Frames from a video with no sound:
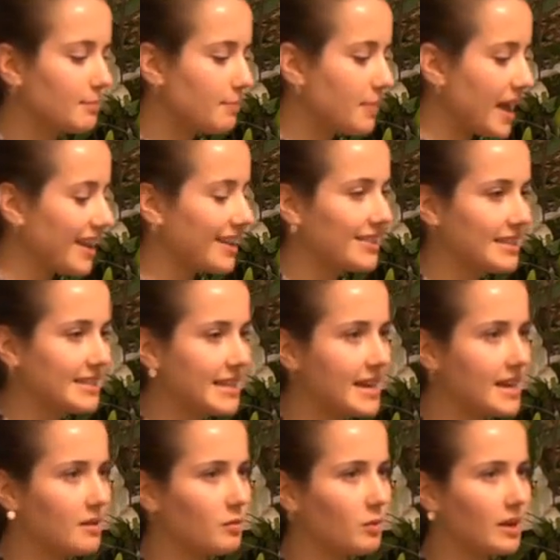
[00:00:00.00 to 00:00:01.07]
back in the
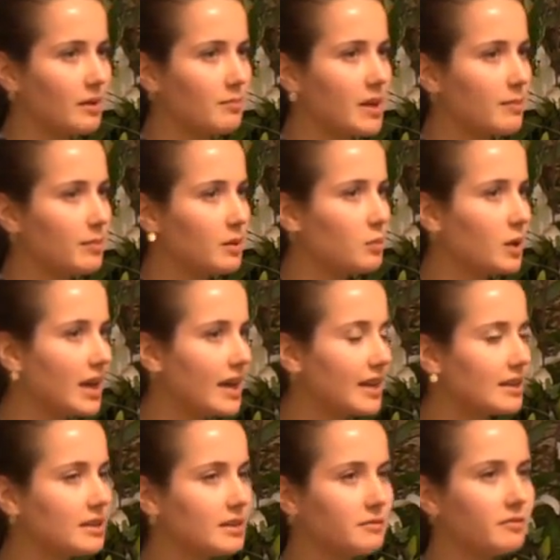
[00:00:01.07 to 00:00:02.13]
day where maybe we
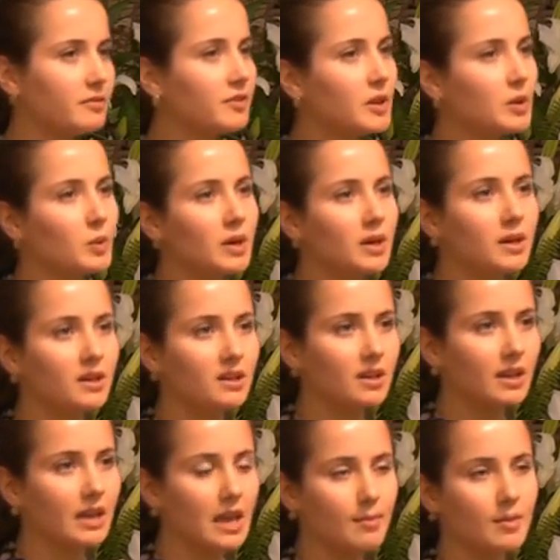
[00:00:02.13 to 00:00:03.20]
had fewer
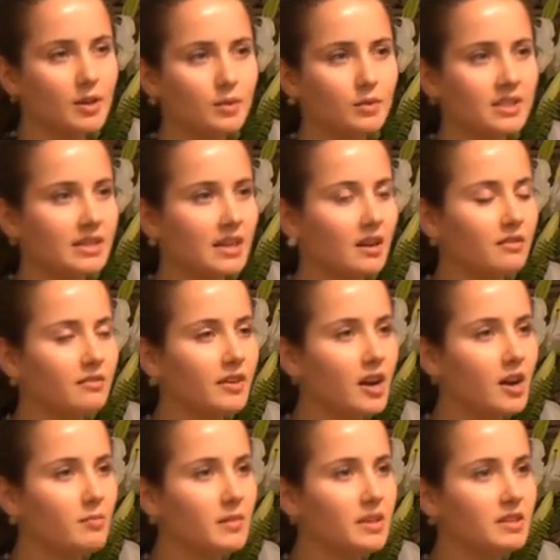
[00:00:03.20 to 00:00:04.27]
chemicals in our
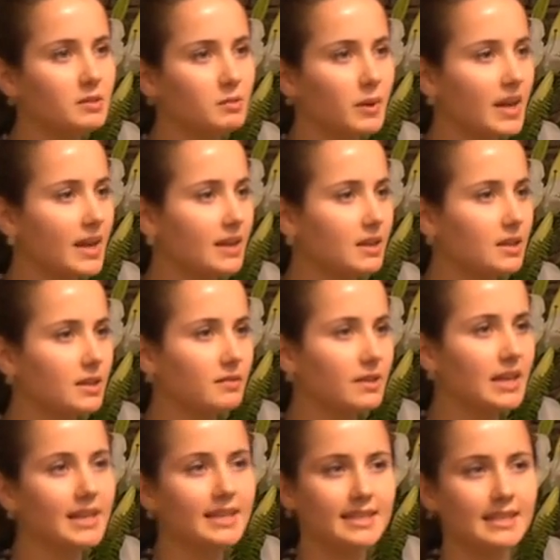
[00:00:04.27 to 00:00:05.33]
environment, we had
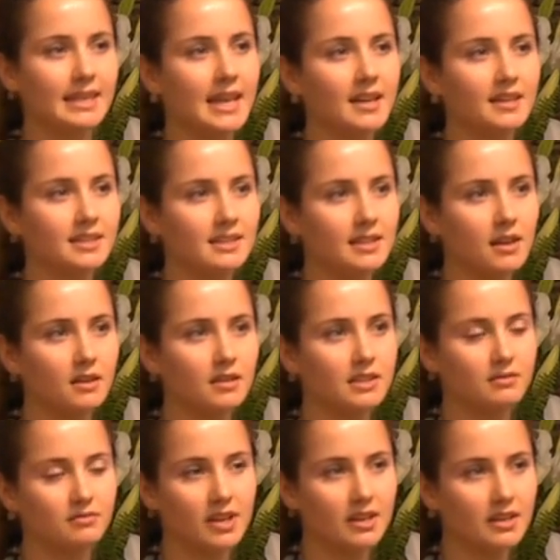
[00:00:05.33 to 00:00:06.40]
less loud sound
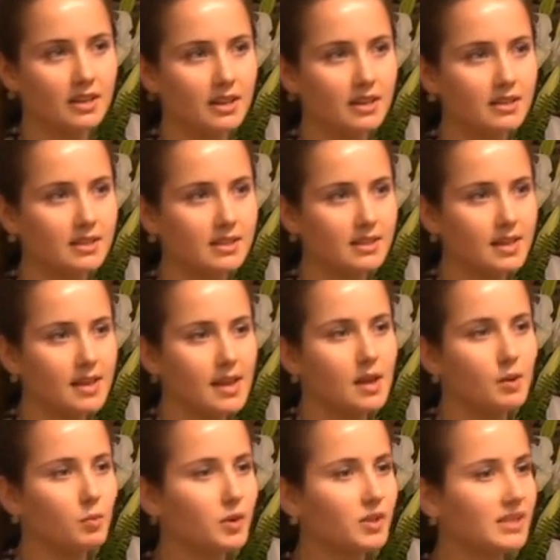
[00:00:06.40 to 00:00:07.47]
surrounding us, it
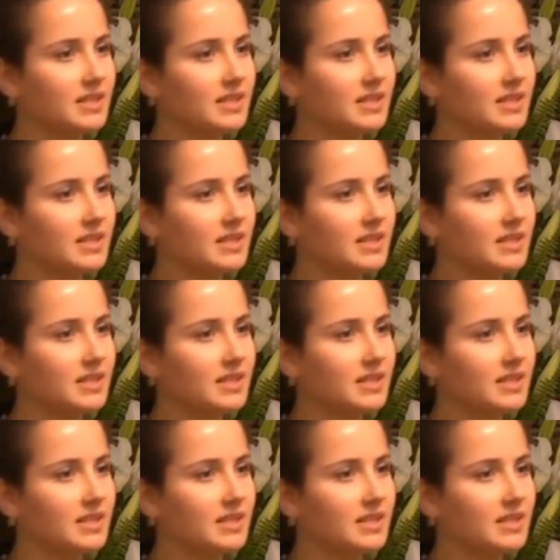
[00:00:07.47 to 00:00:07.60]
wasn't